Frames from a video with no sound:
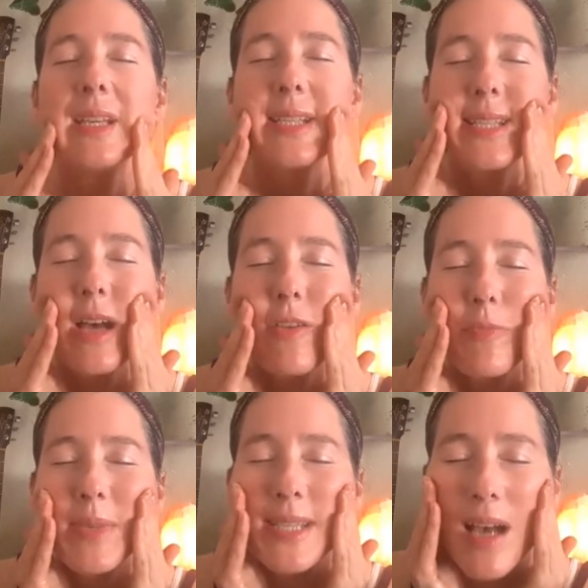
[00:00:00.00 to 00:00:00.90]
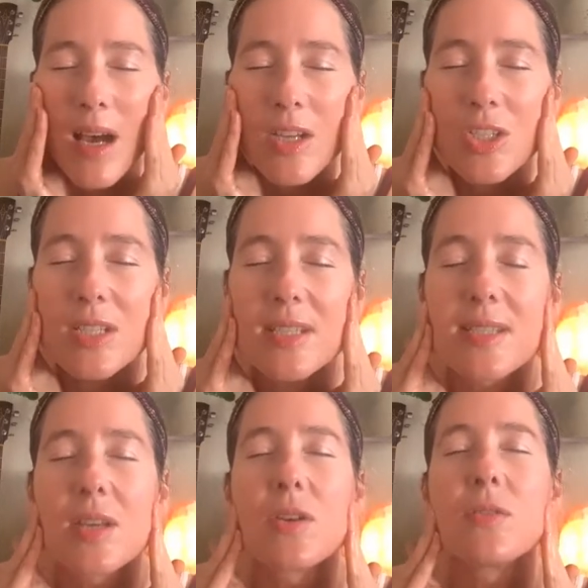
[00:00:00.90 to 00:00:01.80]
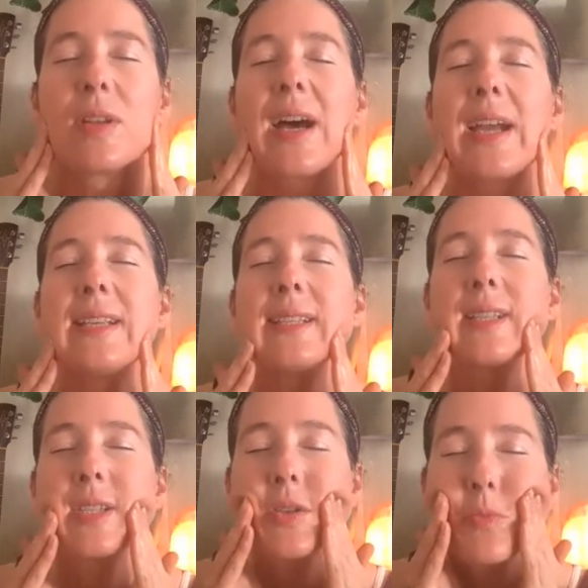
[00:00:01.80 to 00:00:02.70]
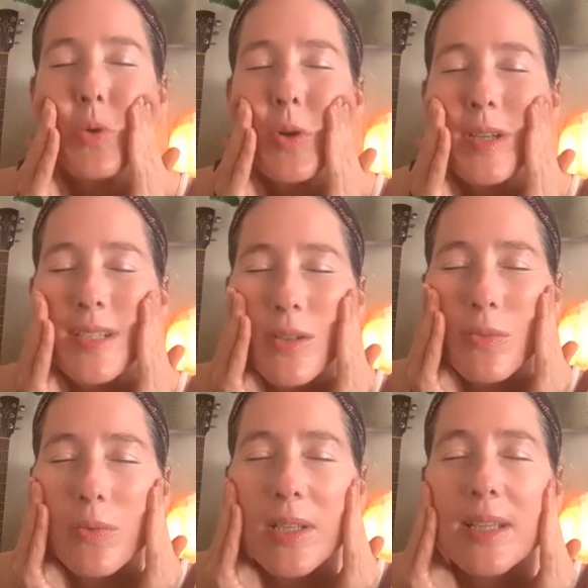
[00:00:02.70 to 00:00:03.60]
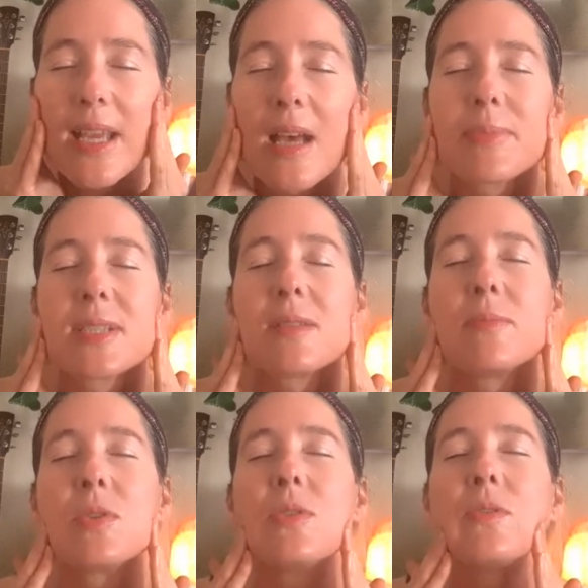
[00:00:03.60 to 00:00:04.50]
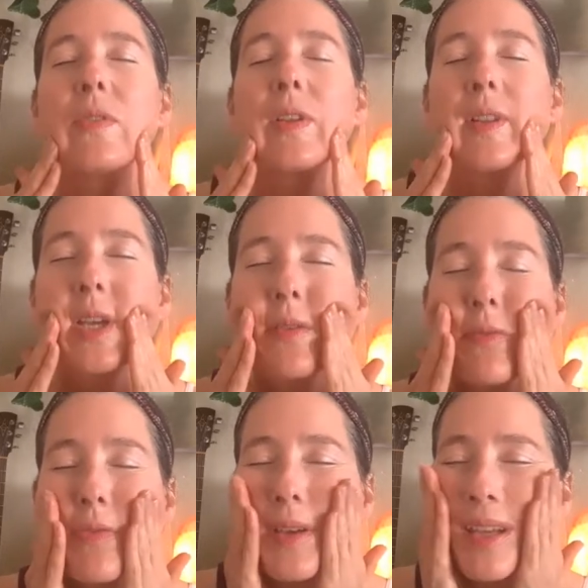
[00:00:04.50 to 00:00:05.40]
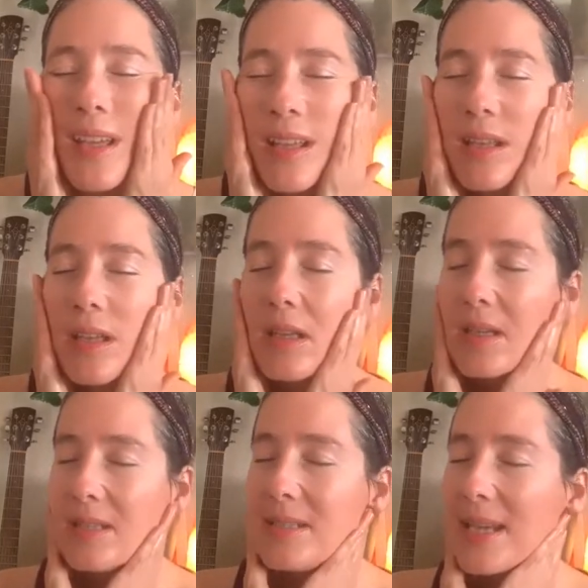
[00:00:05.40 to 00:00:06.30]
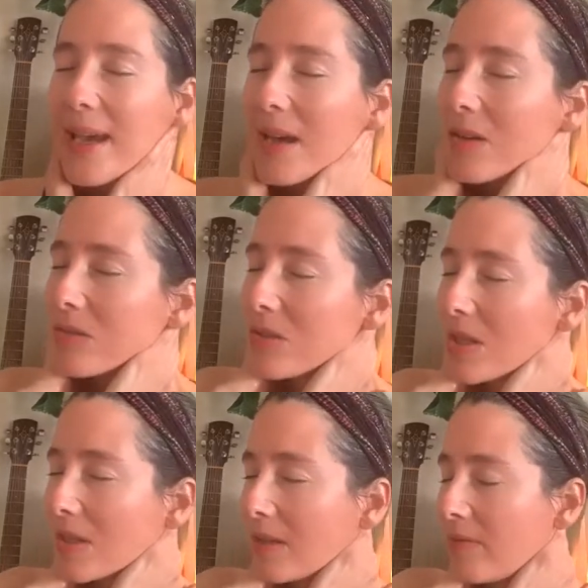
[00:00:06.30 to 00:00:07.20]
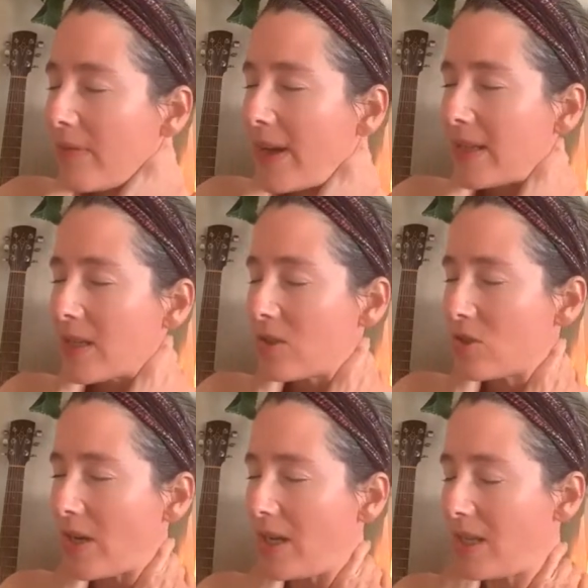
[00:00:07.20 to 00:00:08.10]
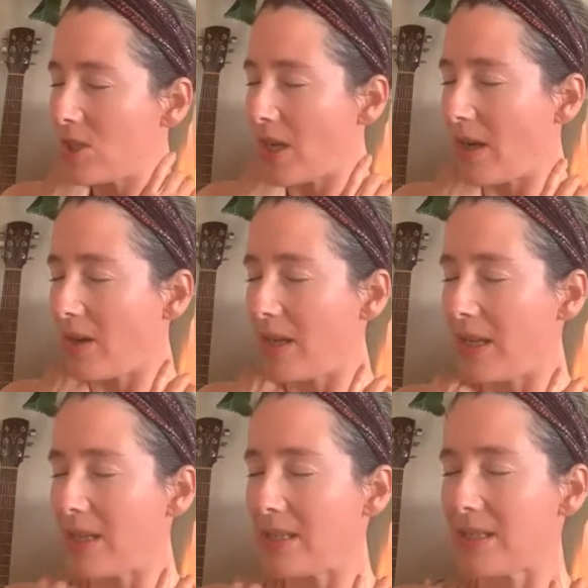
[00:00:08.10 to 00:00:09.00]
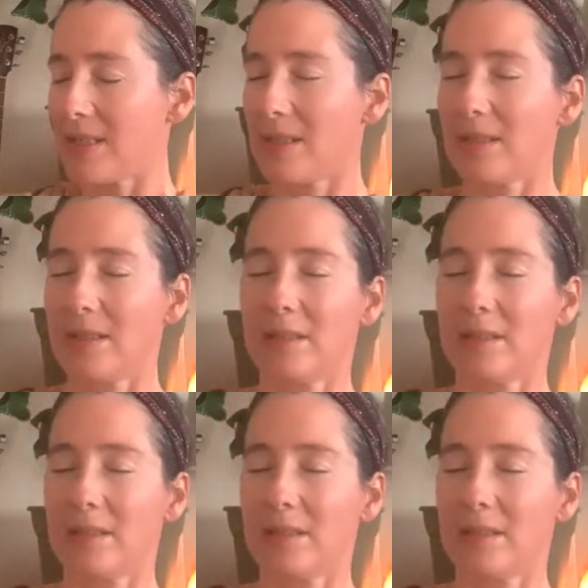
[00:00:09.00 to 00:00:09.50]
The self-massage is so nice and so important. It really helps to move the lymph down to the lymphatic drainage areas.